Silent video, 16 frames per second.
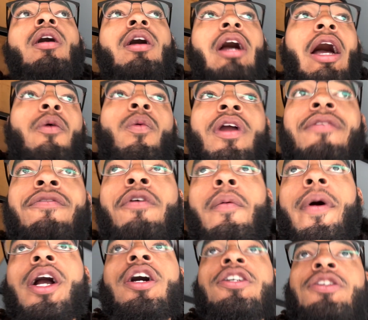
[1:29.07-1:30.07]
I'm waiting for
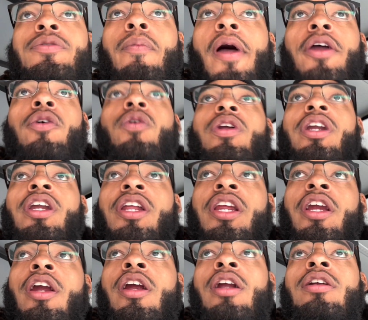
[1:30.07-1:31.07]
my cousin Michael to get
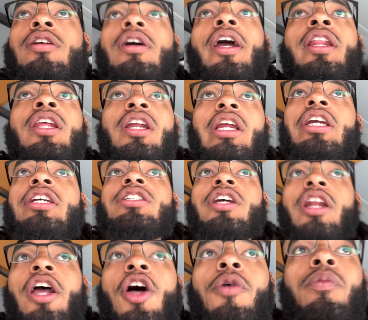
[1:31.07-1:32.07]
here, and then he's
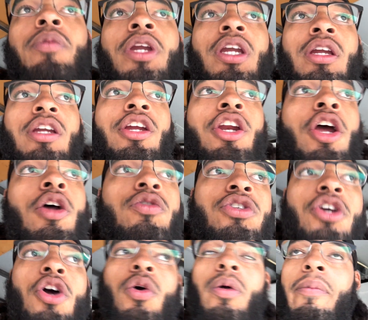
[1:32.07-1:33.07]
gonna help me,
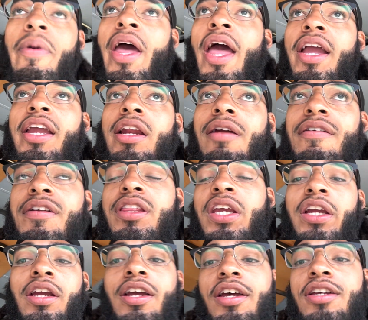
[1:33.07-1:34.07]
tow it back and
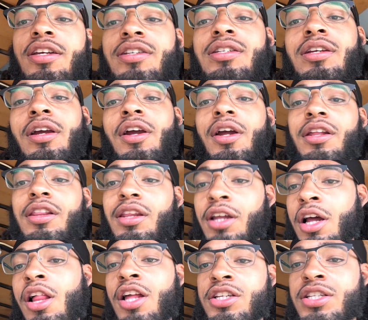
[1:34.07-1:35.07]
everything, because the
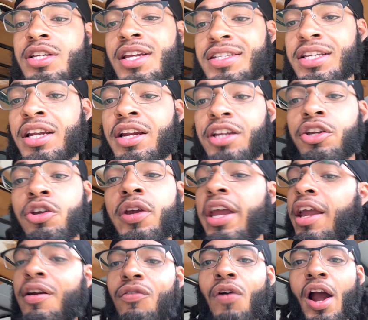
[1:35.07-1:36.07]
clutch that's in it, you
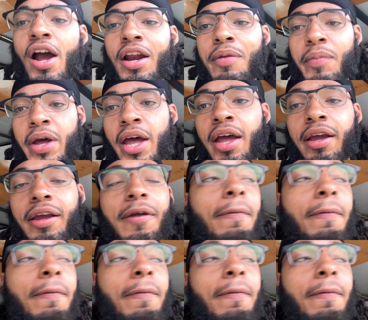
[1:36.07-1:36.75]
can't ride it back.